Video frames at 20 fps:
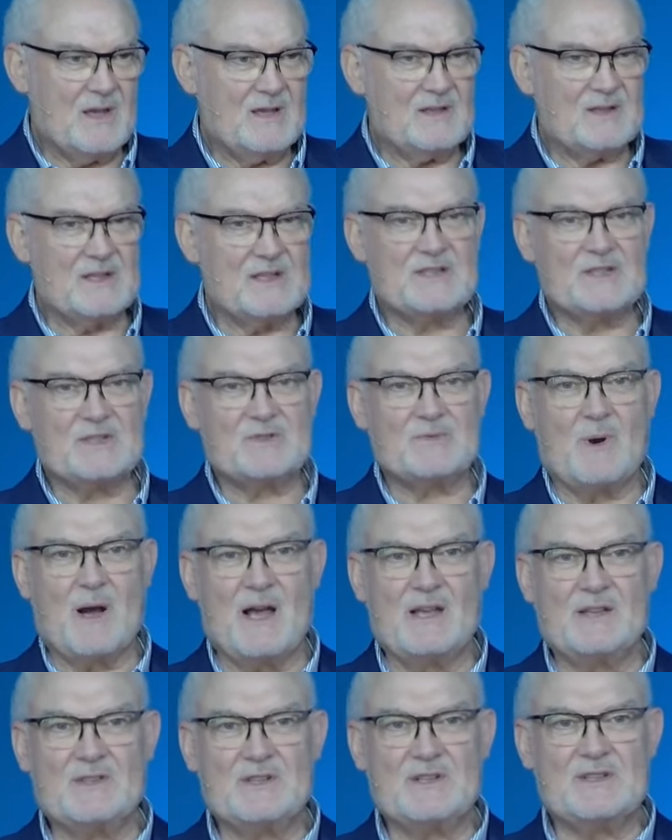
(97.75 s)
This is
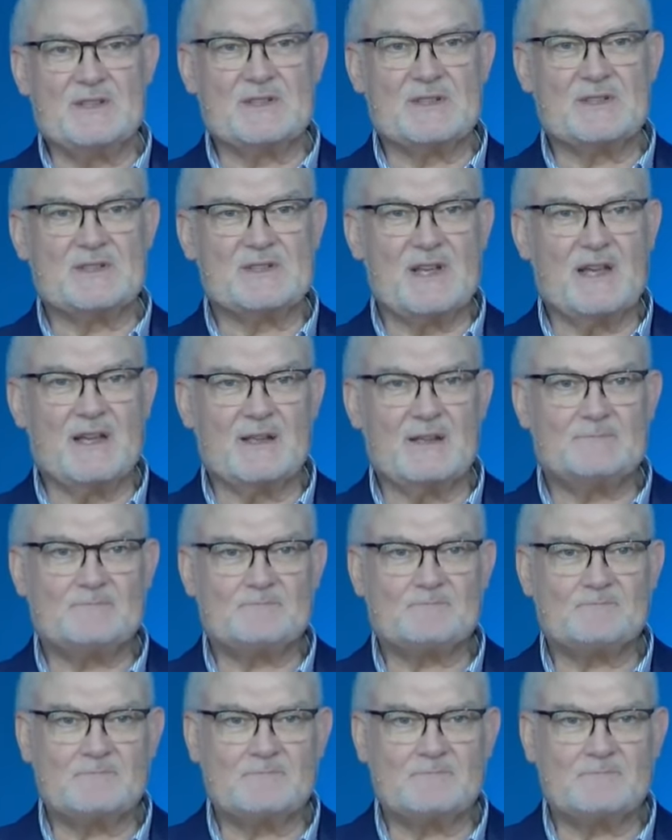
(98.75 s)
why Jesus said,